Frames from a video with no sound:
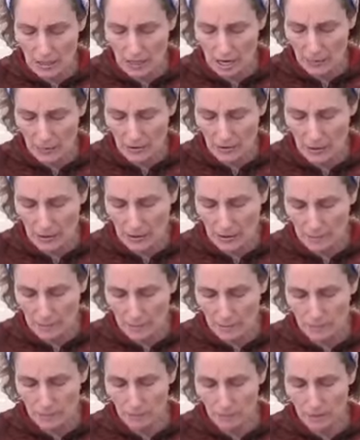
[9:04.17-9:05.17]
cutting up
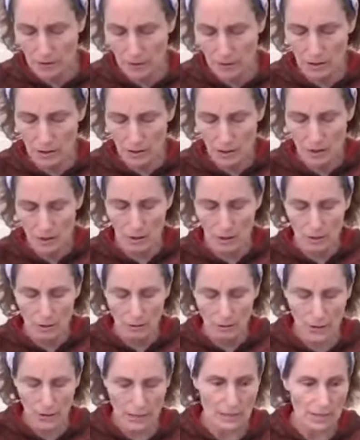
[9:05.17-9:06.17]
the
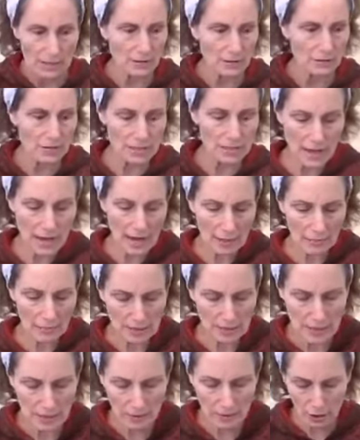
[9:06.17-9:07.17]
rest of the
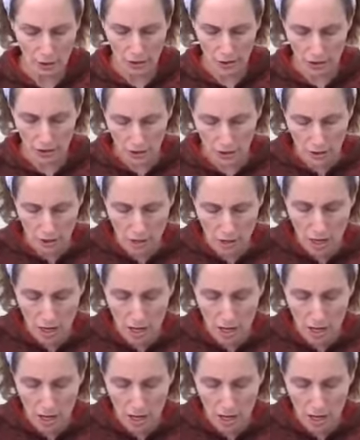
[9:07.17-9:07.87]
segments. I'm gonna